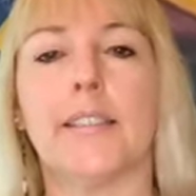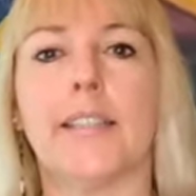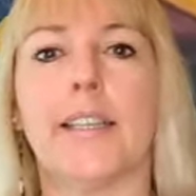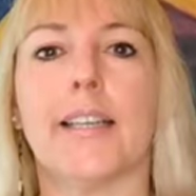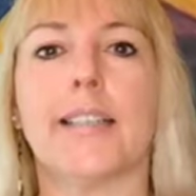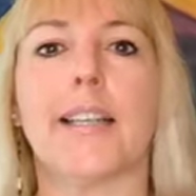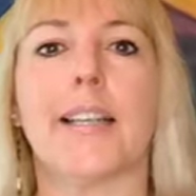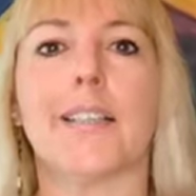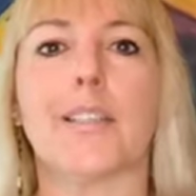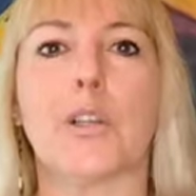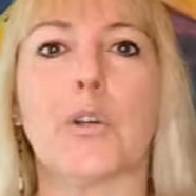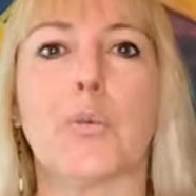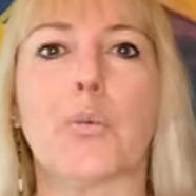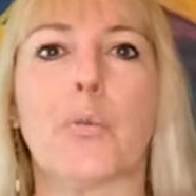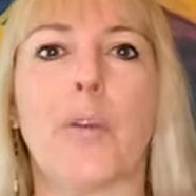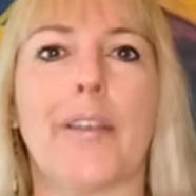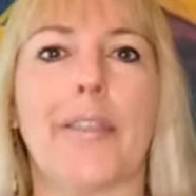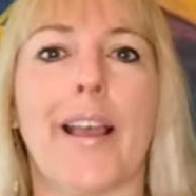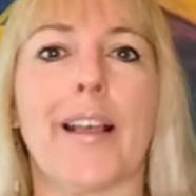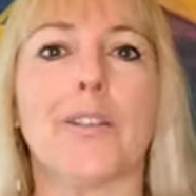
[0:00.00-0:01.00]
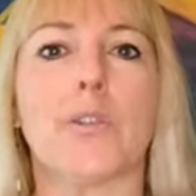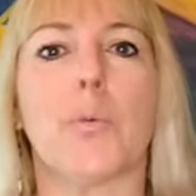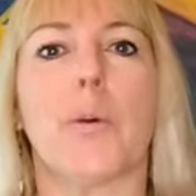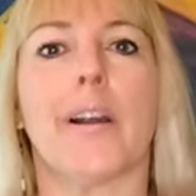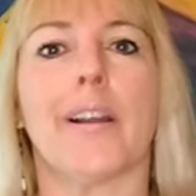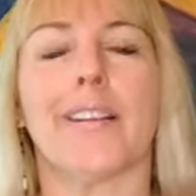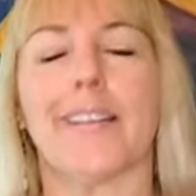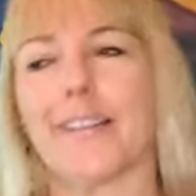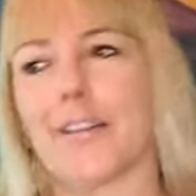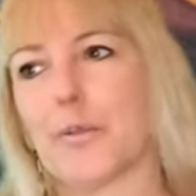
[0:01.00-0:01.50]
It doesn't, and that's
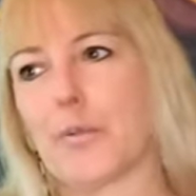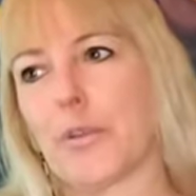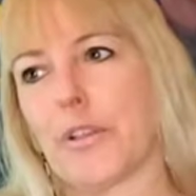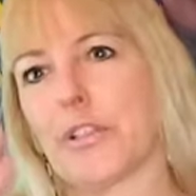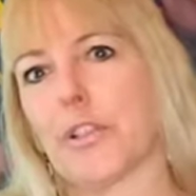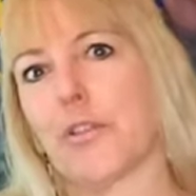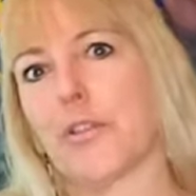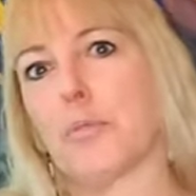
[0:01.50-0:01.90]
why it, it's on